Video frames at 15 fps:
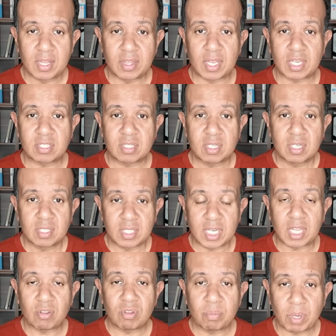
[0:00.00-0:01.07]
That's
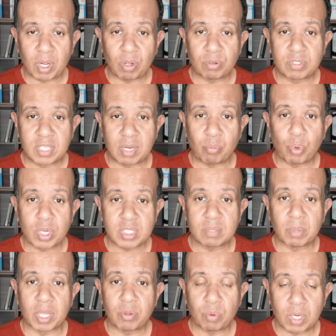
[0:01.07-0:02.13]
together with my whole team. Once a
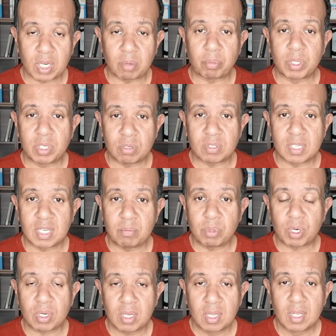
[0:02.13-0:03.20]
month, we're going to produce an
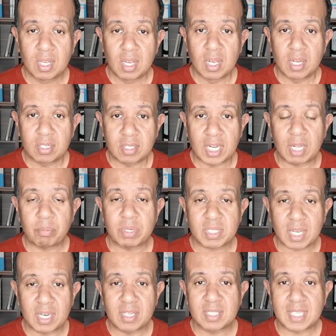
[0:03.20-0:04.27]
ebook to help us
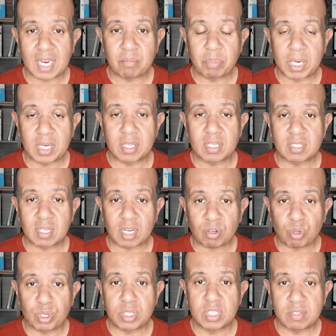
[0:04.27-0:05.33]
understand better the
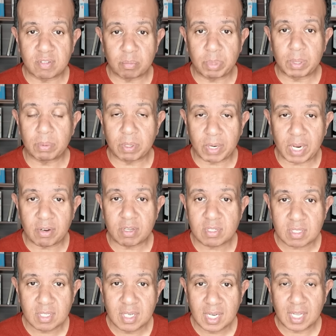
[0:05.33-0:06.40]
psychology of the people around
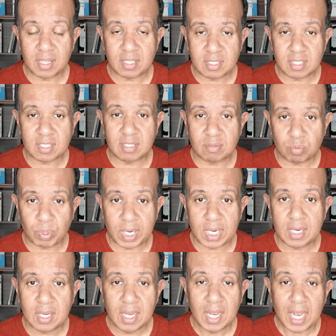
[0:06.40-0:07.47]
us and the systems we're
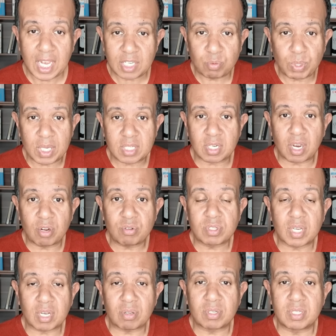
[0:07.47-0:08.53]
in, as well as our own
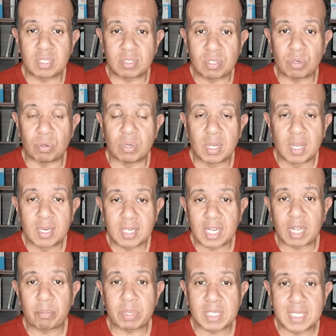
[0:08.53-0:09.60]
psychology too, to
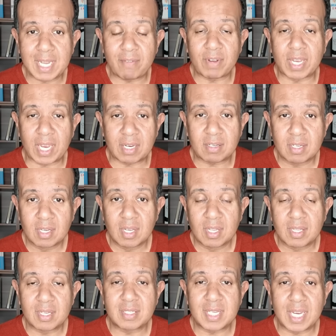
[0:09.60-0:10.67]
help us navigate
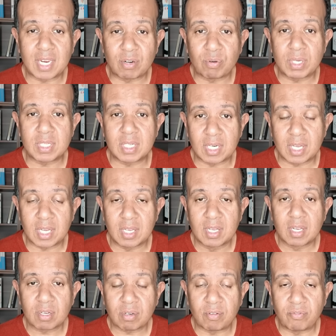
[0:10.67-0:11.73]
this increasingly
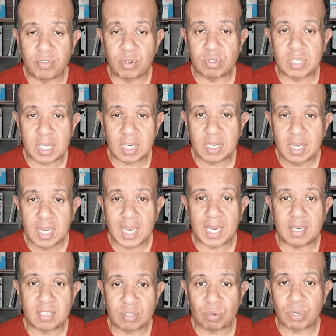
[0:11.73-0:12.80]
confusing
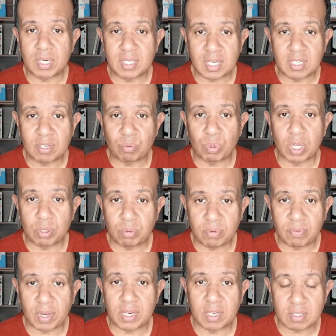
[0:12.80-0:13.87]
and disorientating world we
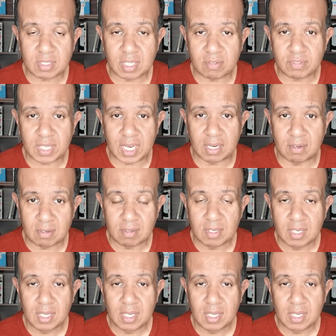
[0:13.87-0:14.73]
find ourselves in.